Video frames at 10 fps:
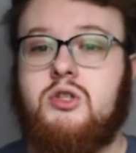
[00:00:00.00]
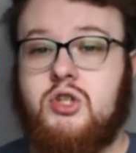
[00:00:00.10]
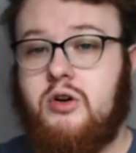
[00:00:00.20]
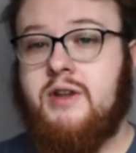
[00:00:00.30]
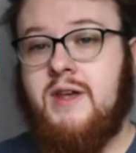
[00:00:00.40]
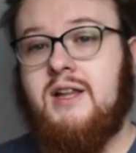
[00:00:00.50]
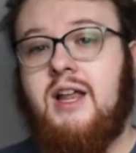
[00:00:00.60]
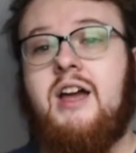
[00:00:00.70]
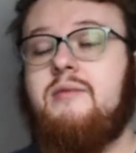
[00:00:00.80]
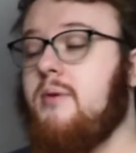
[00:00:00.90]
during their
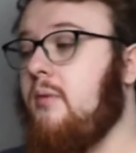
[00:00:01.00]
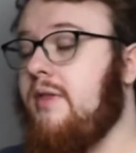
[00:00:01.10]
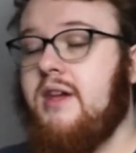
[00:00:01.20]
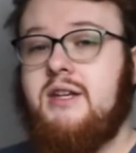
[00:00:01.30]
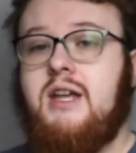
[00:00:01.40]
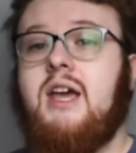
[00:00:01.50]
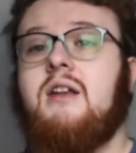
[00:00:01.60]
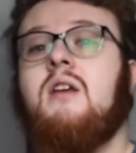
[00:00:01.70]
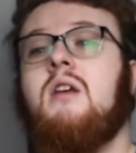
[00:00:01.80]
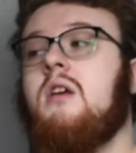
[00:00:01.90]
life, but when they're dead,